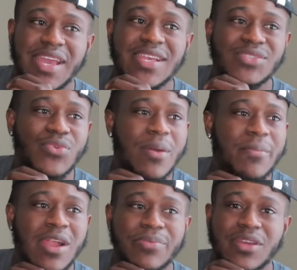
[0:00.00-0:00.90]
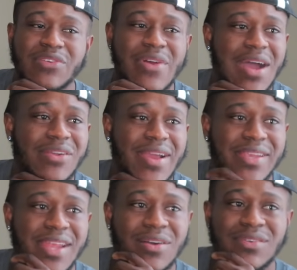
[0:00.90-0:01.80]
Yeah, he's warming up the crowd
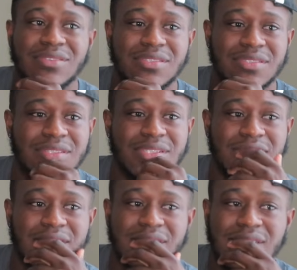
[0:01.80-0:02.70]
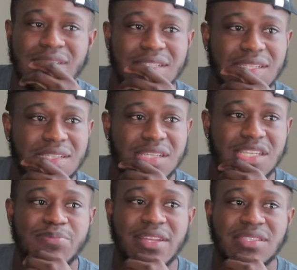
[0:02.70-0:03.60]
right now.
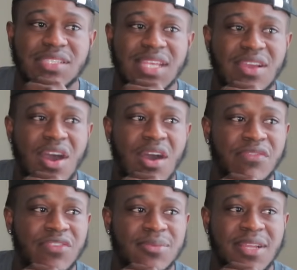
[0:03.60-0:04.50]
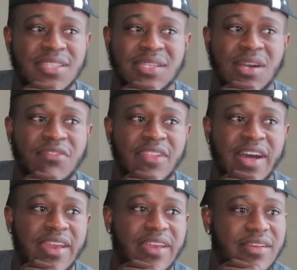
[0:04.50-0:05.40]
He's about to take off. He's about to take off flight.